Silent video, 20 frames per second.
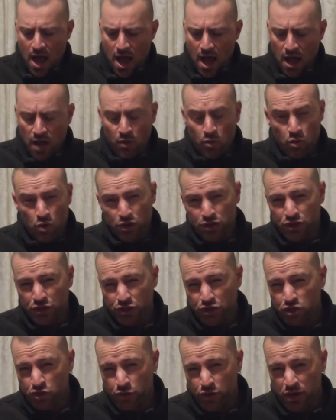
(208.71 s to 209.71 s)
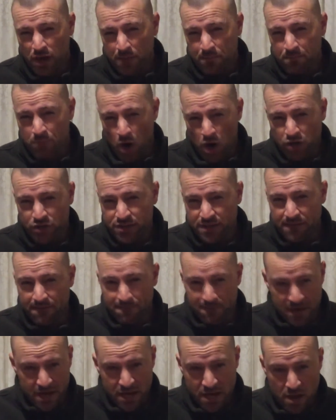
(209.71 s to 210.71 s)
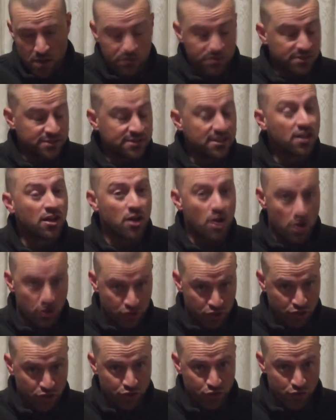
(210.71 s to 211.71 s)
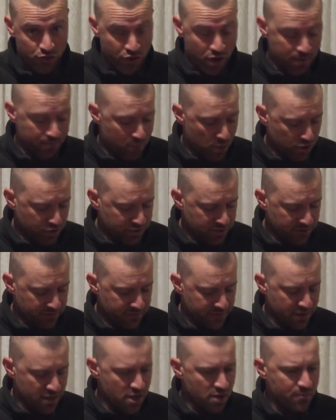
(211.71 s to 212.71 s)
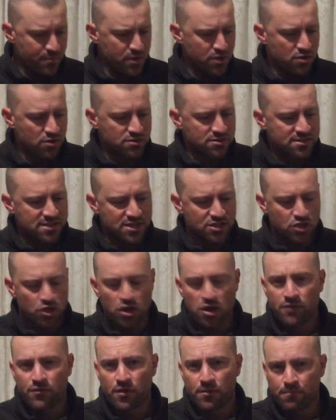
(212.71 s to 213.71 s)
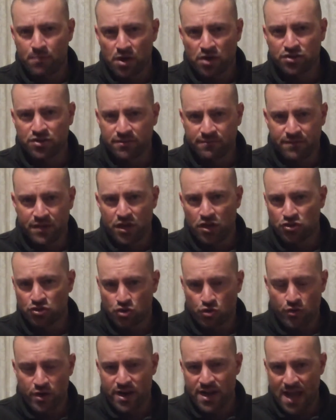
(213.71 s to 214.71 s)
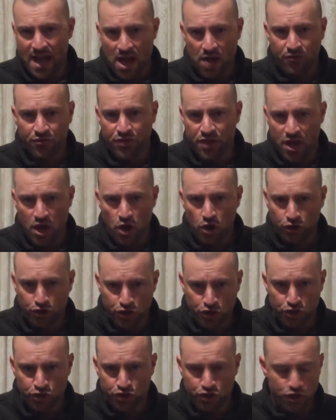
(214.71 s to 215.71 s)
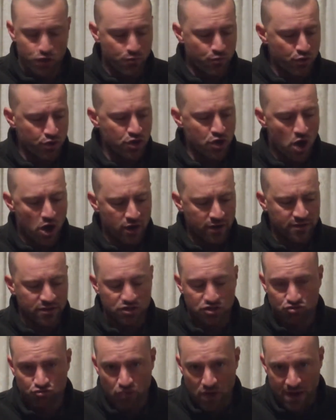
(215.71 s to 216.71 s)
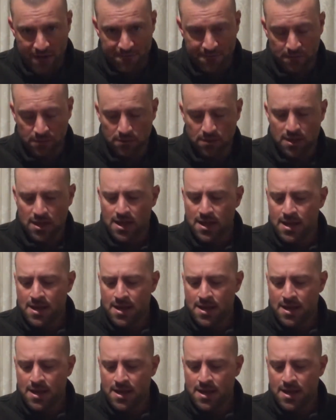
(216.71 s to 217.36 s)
I wasn't going to do an unboxing video, and still aren't going to do an unboxing video, because there's a lot of unboxing videos already out there on YouTube regarding this rifle.